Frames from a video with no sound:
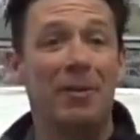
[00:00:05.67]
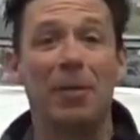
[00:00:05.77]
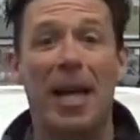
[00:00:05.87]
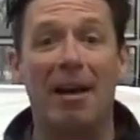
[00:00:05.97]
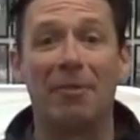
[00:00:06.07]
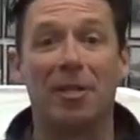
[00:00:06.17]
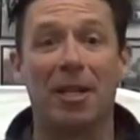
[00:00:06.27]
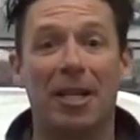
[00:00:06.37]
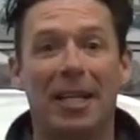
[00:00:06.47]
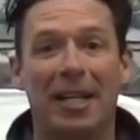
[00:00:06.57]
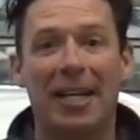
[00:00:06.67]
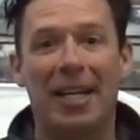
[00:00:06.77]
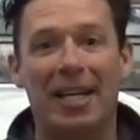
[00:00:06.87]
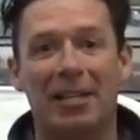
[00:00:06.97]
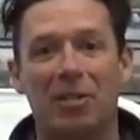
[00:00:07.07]
that we have here.
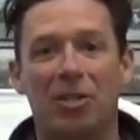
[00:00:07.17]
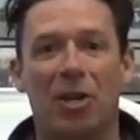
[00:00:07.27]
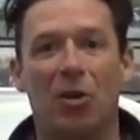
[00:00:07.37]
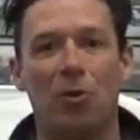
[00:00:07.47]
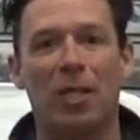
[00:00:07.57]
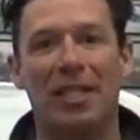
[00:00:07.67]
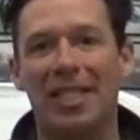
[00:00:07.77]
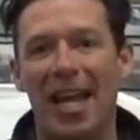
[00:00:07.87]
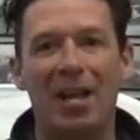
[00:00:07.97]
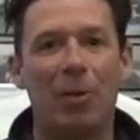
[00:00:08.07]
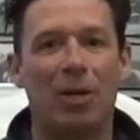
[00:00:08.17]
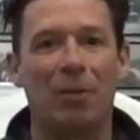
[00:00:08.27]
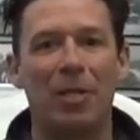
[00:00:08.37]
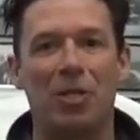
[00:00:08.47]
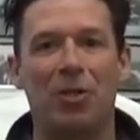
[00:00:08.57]
And so today we are
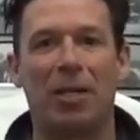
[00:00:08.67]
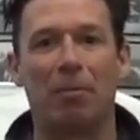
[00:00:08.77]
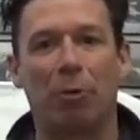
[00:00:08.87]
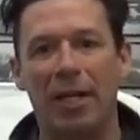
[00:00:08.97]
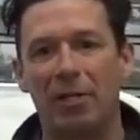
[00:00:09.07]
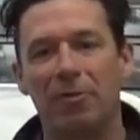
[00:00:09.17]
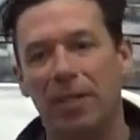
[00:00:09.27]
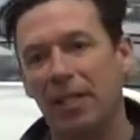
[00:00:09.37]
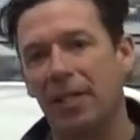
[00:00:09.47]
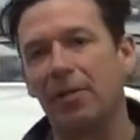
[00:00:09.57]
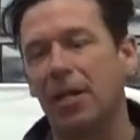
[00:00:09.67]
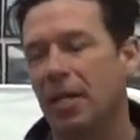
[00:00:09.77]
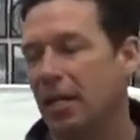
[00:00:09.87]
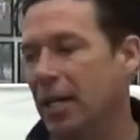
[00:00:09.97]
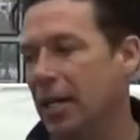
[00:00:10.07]
going to be shooting a brand new video
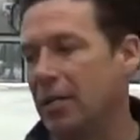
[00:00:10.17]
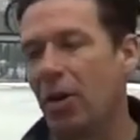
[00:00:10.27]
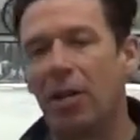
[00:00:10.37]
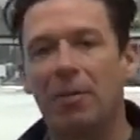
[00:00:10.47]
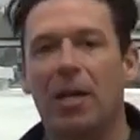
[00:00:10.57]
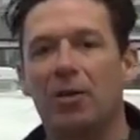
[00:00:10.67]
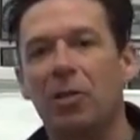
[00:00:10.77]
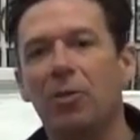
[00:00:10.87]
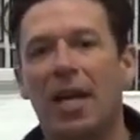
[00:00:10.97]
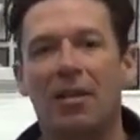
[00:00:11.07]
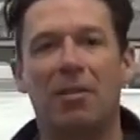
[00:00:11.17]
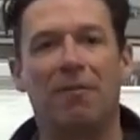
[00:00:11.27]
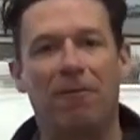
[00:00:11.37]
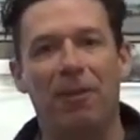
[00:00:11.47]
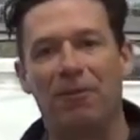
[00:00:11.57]
uh, talking about our two
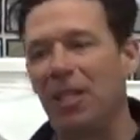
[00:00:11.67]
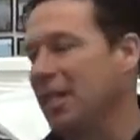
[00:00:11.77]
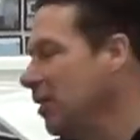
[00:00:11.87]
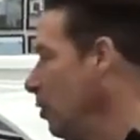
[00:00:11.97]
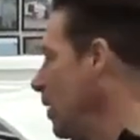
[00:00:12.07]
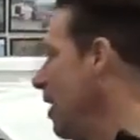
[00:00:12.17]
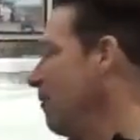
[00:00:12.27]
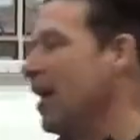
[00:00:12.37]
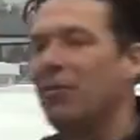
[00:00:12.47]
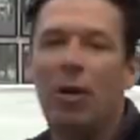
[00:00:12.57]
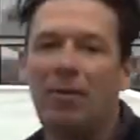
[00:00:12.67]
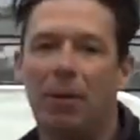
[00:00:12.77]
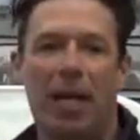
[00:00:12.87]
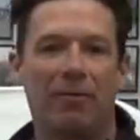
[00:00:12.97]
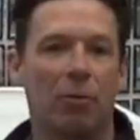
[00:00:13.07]
thousand fifteen Little Guy five wide
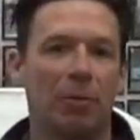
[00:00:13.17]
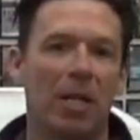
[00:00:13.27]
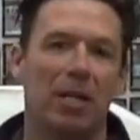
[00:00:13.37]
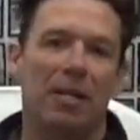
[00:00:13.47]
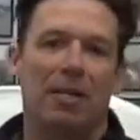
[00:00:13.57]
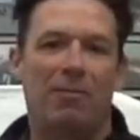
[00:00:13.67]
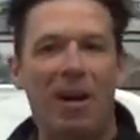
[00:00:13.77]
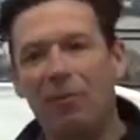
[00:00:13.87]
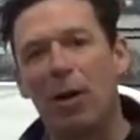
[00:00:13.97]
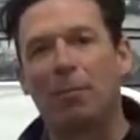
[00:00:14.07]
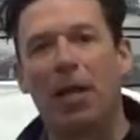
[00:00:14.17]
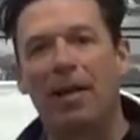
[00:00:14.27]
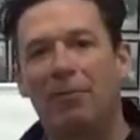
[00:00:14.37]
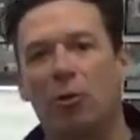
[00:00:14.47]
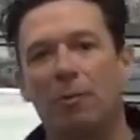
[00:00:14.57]
platform. The five wide
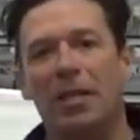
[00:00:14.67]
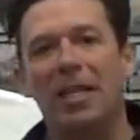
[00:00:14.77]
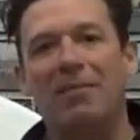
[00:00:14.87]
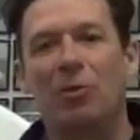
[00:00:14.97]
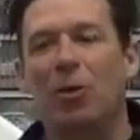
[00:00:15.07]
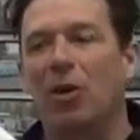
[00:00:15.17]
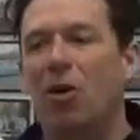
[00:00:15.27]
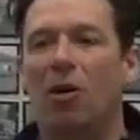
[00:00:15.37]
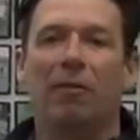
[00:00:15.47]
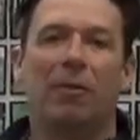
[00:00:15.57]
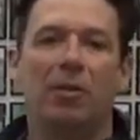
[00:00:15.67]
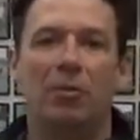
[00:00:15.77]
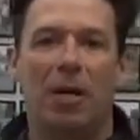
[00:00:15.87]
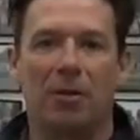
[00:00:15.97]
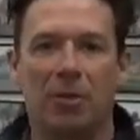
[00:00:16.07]
platform, even with all of the
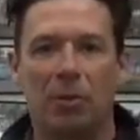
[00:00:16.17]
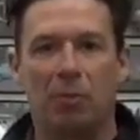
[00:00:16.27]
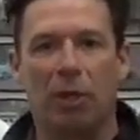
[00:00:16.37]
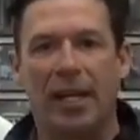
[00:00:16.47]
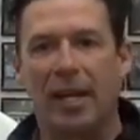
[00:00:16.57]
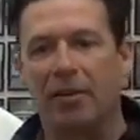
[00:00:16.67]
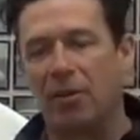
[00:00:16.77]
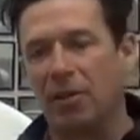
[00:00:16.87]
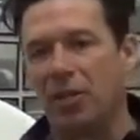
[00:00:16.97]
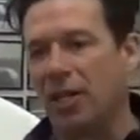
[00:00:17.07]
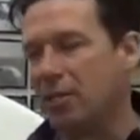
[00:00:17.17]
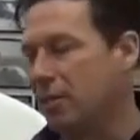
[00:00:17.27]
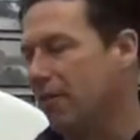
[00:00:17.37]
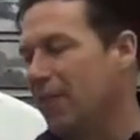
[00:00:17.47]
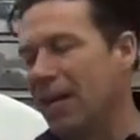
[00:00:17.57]
new models that we bring out and all the
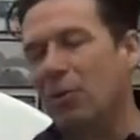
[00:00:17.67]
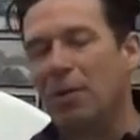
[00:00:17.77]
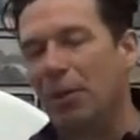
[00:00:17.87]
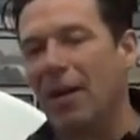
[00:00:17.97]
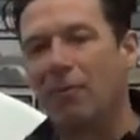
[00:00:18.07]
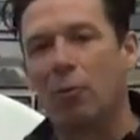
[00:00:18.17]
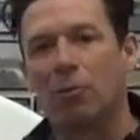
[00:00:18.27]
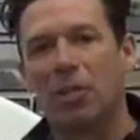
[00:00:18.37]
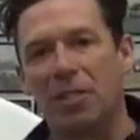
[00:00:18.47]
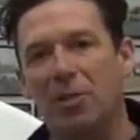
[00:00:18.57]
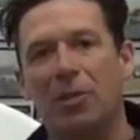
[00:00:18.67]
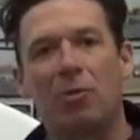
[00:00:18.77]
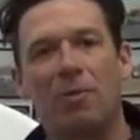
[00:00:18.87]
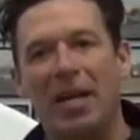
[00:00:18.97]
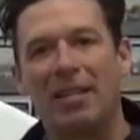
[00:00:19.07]
changes, the five wide platform still has
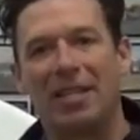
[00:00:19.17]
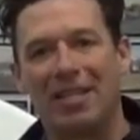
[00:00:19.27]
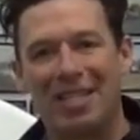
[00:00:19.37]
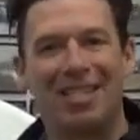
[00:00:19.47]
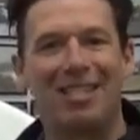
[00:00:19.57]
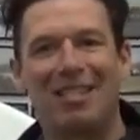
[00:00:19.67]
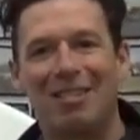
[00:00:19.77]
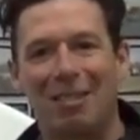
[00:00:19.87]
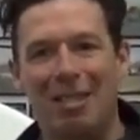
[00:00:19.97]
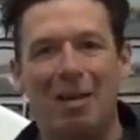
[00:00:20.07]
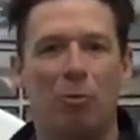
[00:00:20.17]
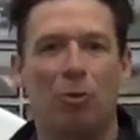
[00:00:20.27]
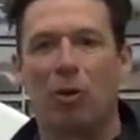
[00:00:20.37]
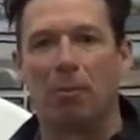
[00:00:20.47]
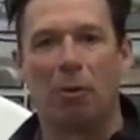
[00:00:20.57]
remained the consistent staple
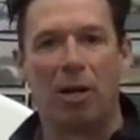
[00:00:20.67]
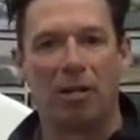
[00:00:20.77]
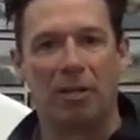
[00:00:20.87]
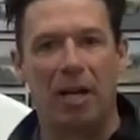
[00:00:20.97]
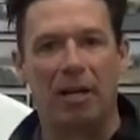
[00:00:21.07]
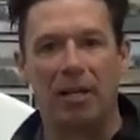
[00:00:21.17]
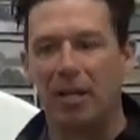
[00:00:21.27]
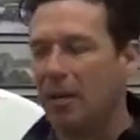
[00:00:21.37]
to our product line.